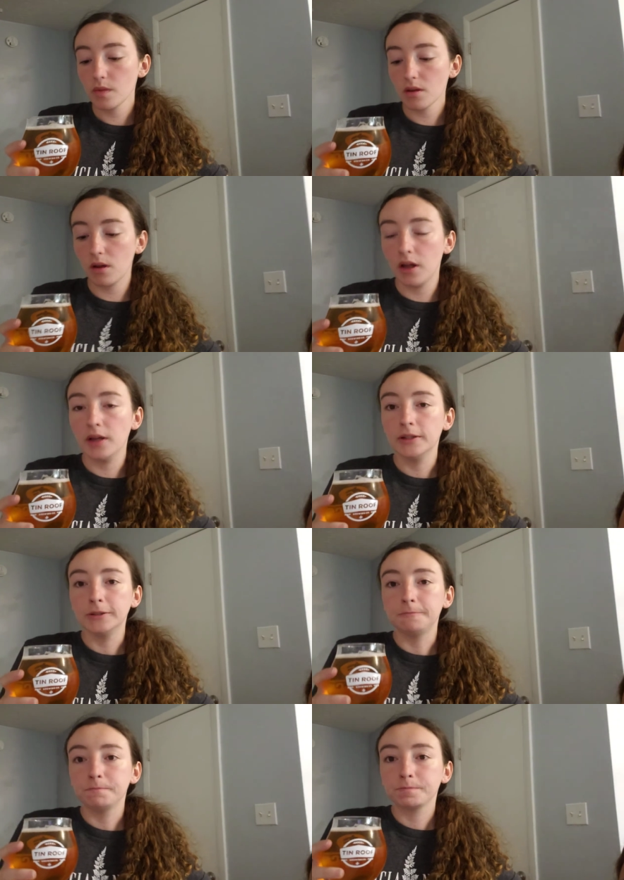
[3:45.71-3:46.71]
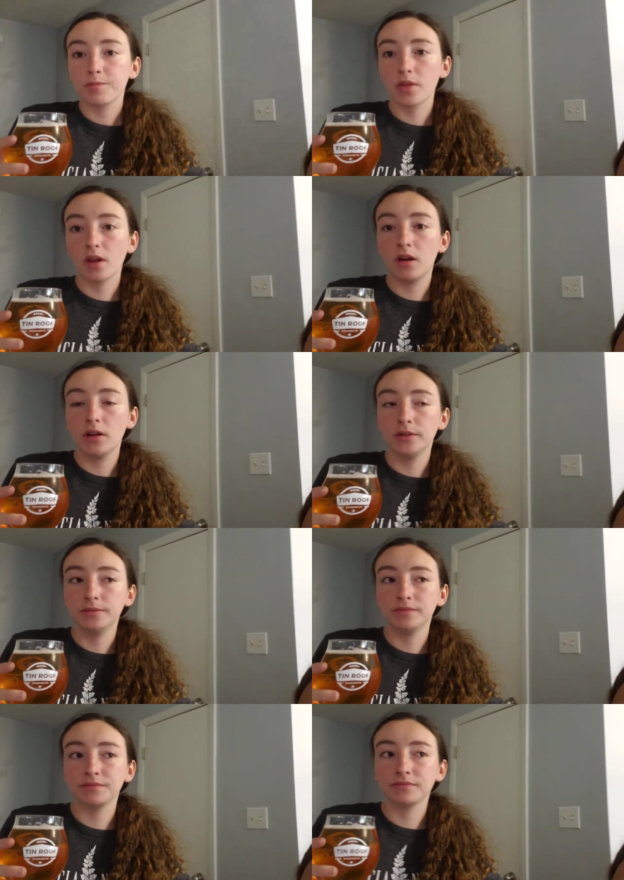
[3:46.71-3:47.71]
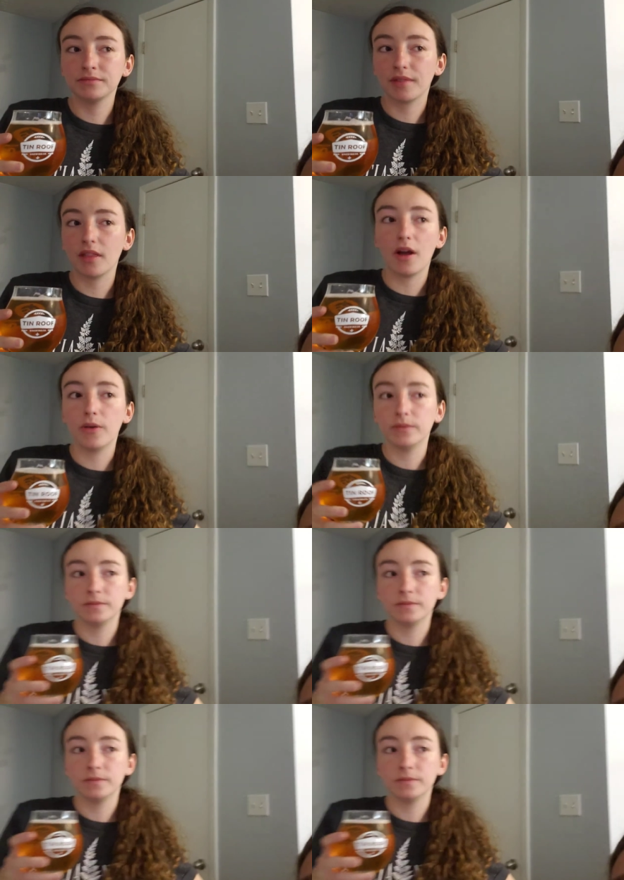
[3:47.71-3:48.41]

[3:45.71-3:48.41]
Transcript: Doesn't that taste like Hawaiian punch? No.